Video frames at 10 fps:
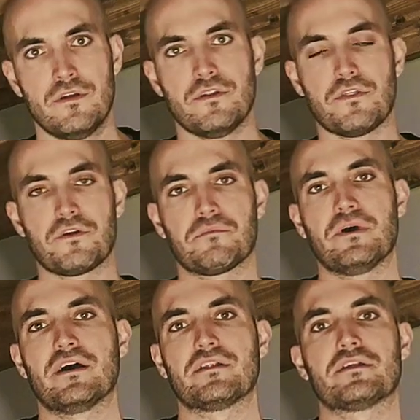The third
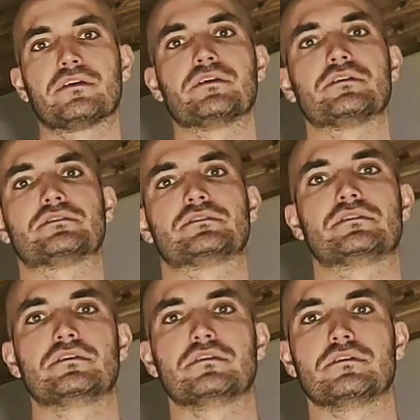bind is
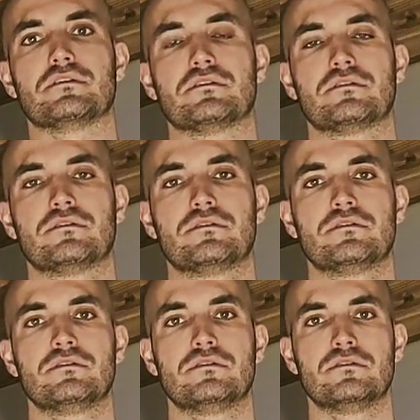the
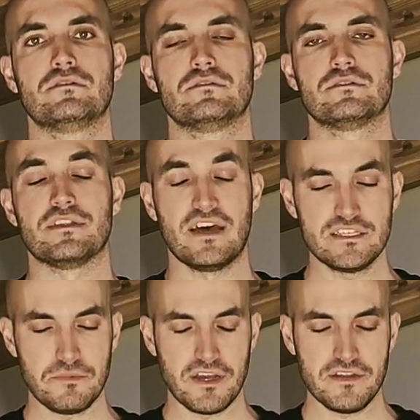
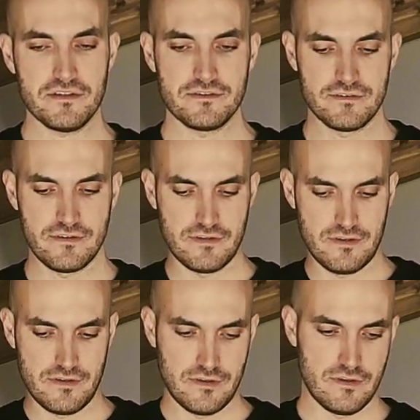Detach Bind.
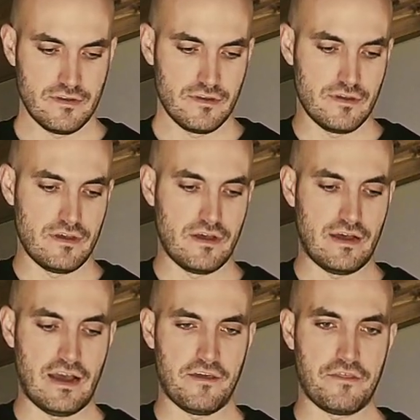
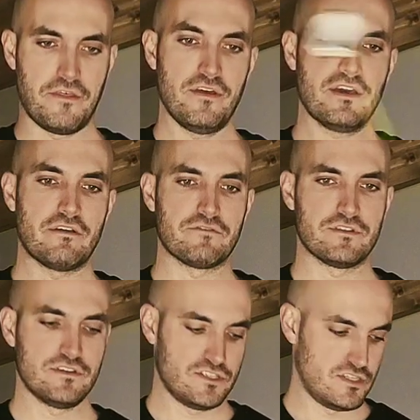I think
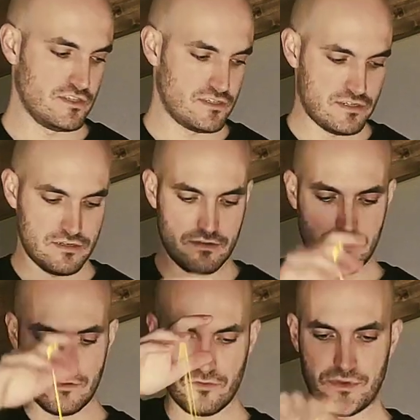I've teached this
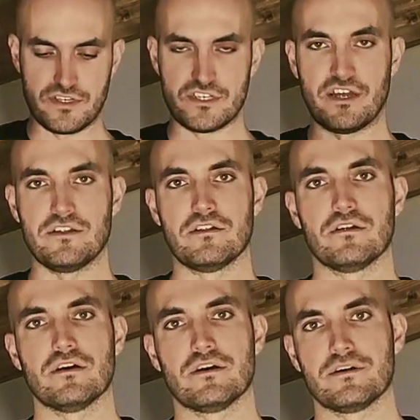into my channel
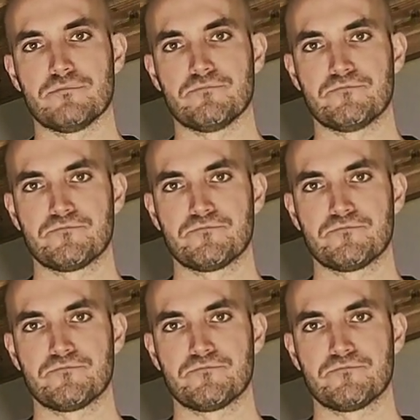on